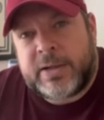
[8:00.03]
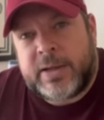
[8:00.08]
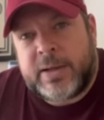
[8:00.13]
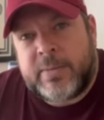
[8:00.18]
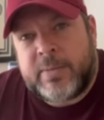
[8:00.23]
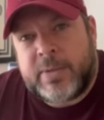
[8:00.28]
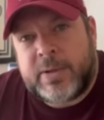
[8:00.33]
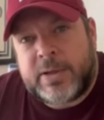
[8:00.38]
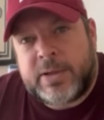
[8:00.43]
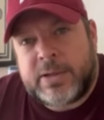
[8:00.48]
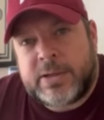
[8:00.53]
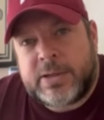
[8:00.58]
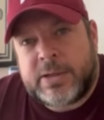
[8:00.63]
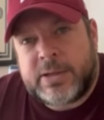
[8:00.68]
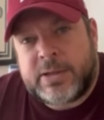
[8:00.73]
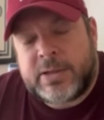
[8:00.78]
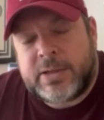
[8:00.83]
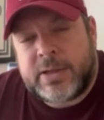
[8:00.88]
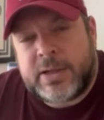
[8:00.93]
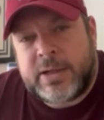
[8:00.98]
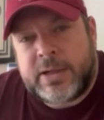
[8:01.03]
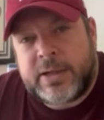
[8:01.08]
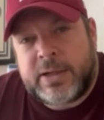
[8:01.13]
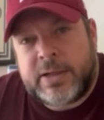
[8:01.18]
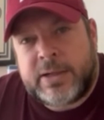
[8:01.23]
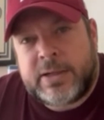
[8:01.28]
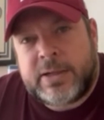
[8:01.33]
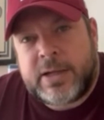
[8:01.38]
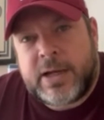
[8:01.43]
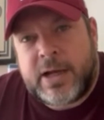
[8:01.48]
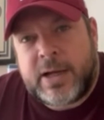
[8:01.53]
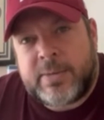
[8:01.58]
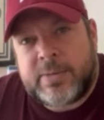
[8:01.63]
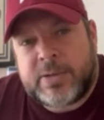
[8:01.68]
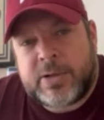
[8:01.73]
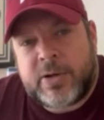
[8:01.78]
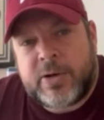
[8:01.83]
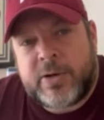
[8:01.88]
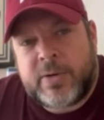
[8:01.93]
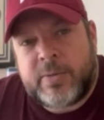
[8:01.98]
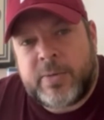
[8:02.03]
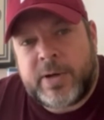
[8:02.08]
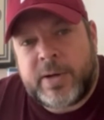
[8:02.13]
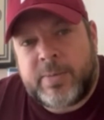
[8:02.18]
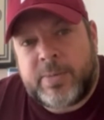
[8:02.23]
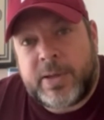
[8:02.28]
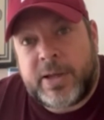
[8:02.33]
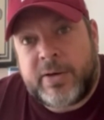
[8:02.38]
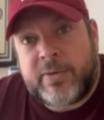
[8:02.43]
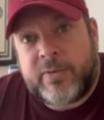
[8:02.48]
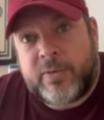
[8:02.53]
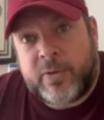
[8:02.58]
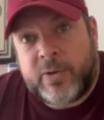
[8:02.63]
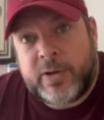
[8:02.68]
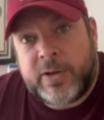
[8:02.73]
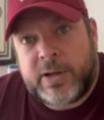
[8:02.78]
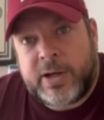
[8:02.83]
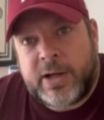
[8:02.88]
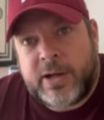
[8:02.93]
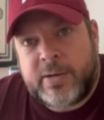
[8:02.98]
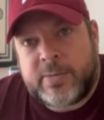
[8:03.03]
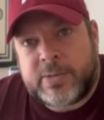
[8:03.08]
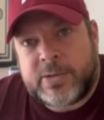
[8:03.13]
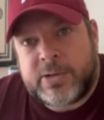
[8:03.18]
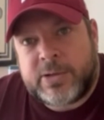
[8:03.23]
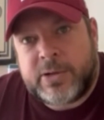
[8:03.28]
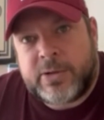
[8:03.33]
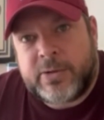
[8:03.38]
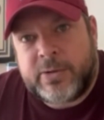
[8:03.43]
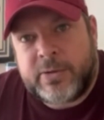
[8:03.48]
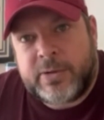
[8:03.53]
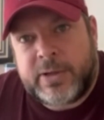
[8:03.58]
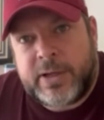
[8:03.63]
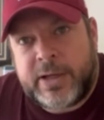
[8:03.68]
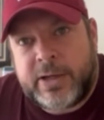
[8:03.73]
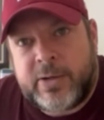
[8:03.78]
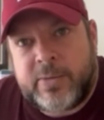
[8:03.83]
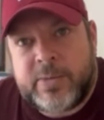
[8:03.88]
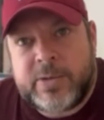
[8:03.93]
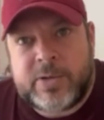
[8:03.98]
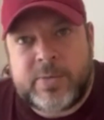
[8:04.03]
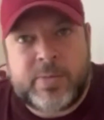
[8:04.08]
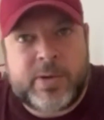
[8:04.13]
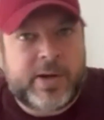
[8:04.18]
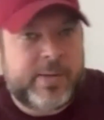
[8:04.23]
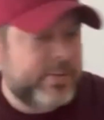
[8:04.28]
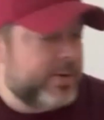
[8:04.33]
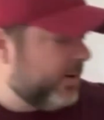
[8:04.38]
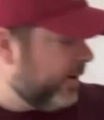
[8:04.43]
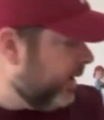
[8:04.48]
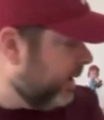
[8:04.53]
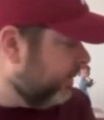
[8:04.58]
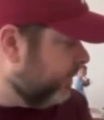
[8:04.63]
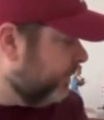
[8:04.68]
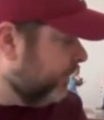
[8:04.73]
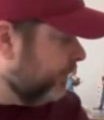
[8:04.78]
then, but this is a Tops card when he played for the Cubs. So thank you, Mr. Brian Mccray.